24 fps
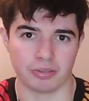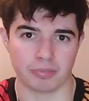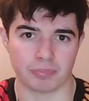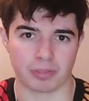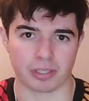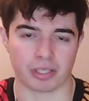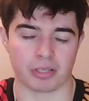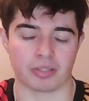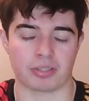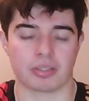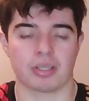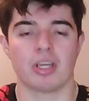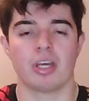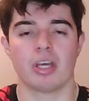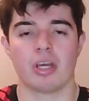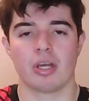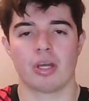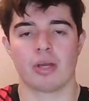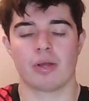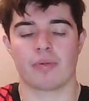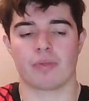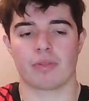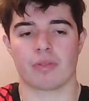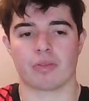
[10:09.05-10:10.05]
Because
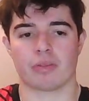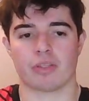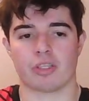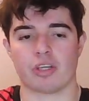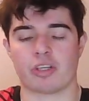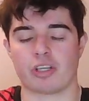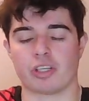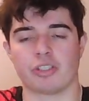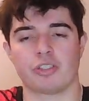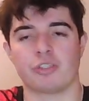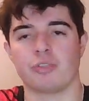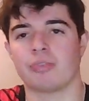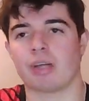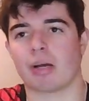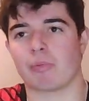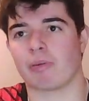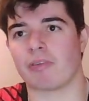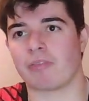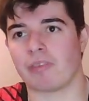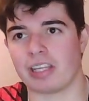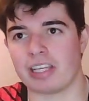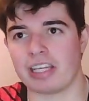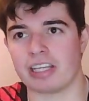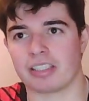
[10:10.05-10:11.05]
you can do that
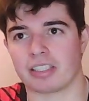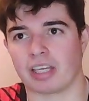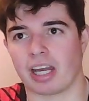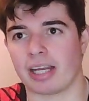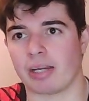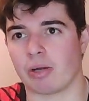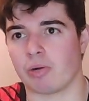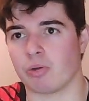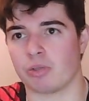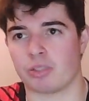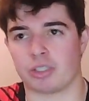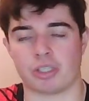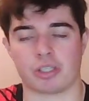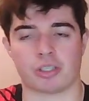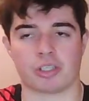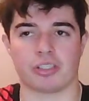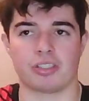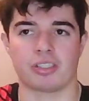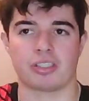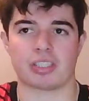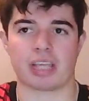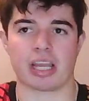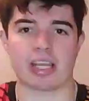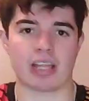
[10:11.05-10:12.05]
with league titles. You can
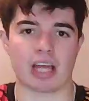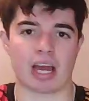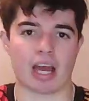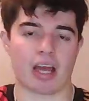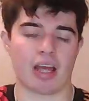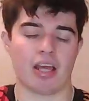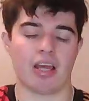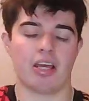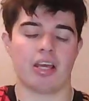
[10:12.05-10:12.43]
say that